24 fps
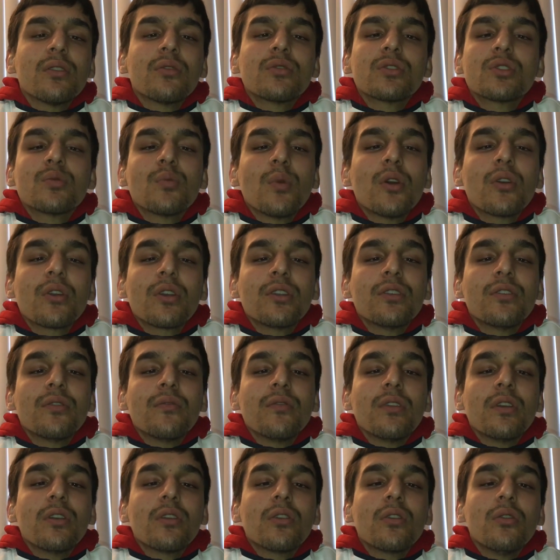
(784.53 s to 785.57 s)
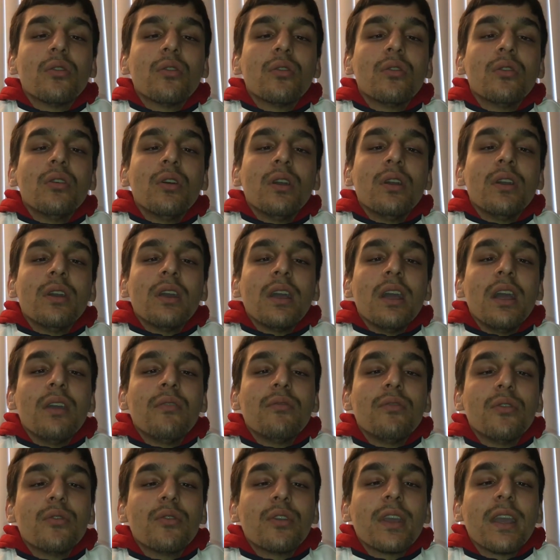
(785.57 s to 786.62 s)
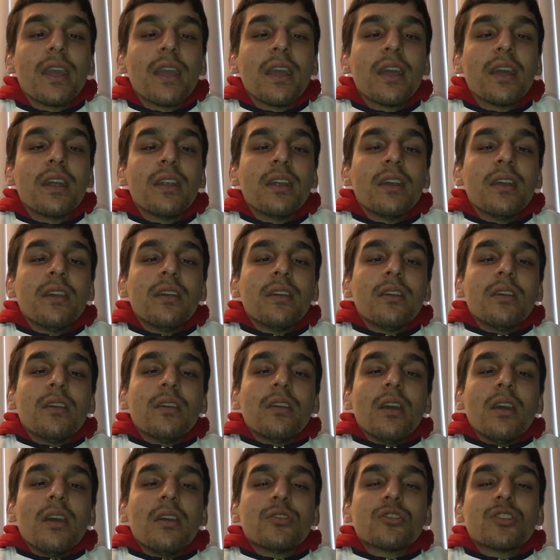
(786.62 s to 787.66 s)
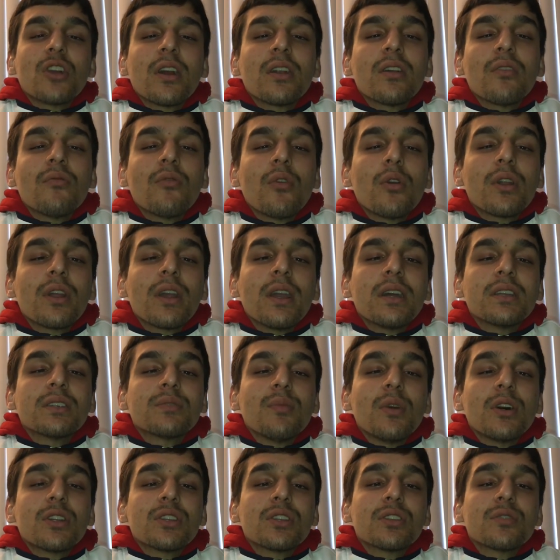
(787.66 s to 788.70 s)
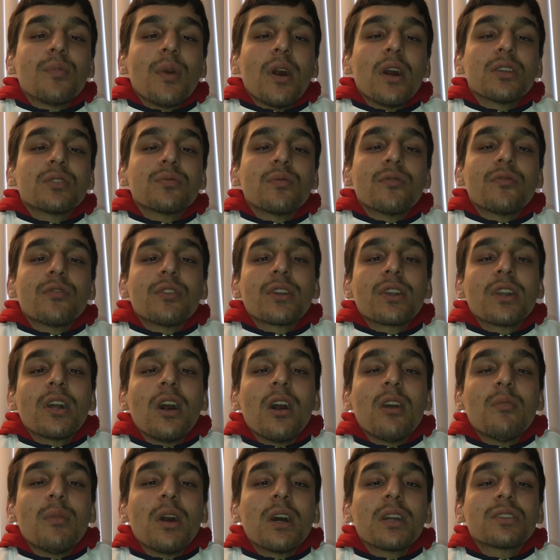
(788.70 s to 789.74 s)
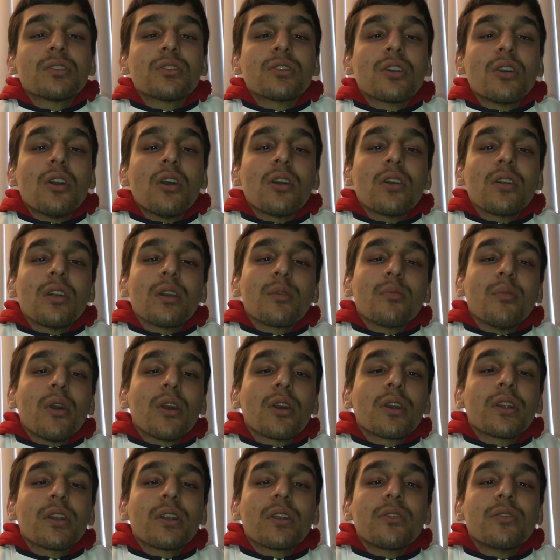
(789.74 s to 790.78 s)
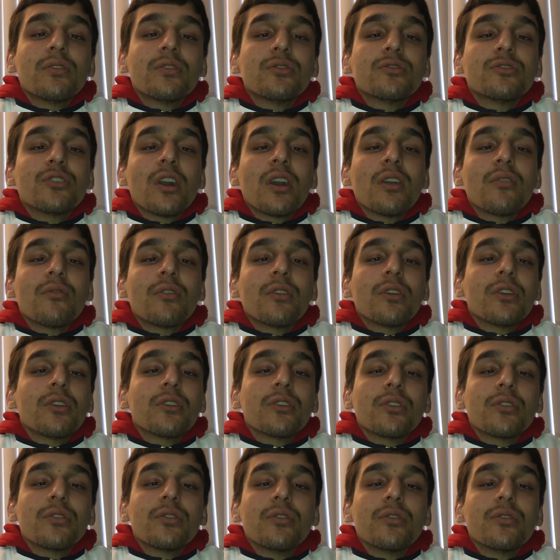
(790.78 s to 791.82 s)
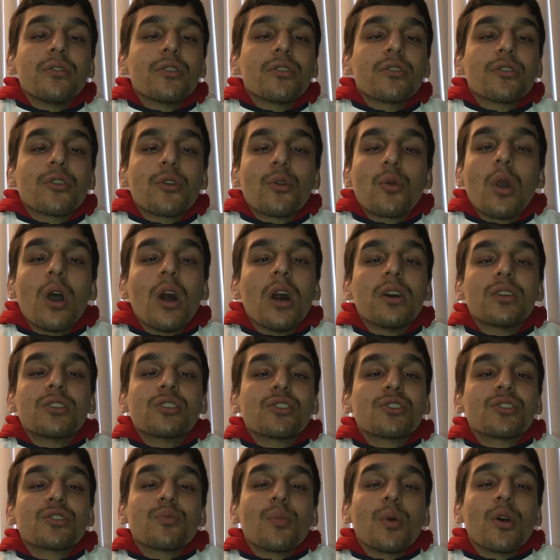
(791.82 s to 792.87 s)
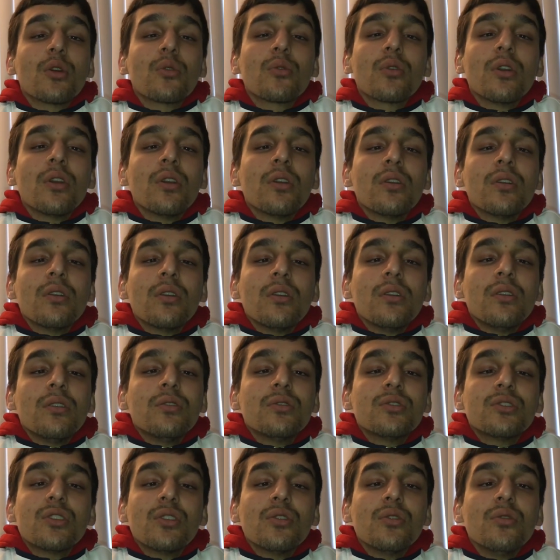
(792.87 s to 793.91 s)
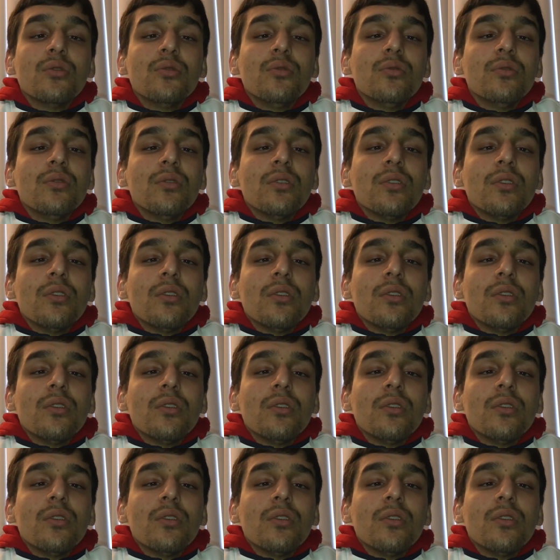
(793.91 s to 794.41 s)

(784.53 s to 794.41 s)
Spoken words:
Don't smoke in your vehicle. If you can't, try to avoid it as much as possible. If you're gonna hotbox your car, like park it in your driveway or your garage and smoke. 2,